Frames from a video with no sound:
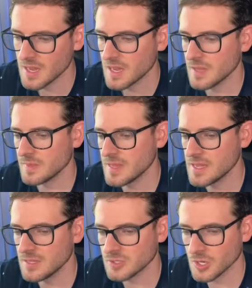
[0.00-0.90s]
and
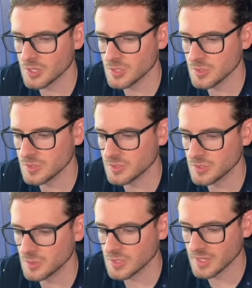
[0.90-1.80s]
these are used
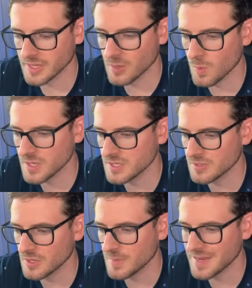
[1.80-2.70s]
to declare what is
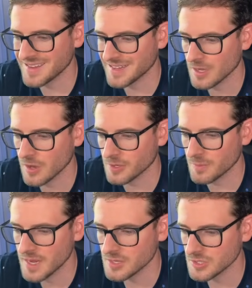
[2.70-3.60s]
going to be on your
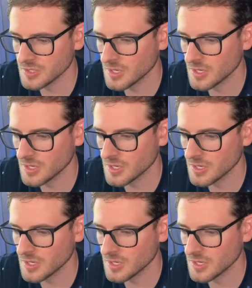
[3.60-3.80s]
page.